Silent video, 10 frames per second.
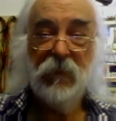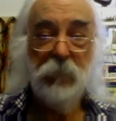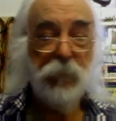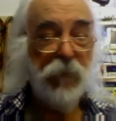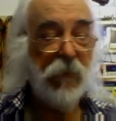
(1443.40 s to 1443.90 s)

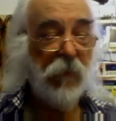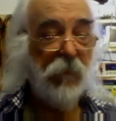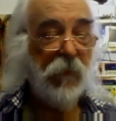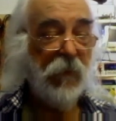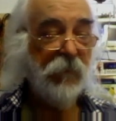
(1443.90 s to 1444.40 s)
put out
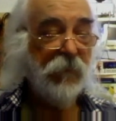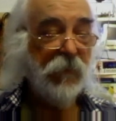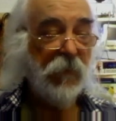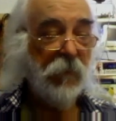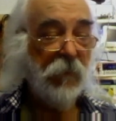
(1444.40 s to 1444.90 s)
at
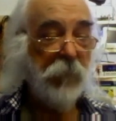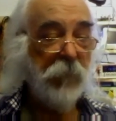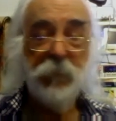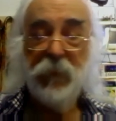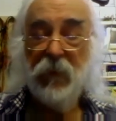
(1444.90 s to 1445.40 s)

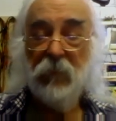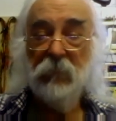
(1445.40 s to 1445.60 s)
Magnepan.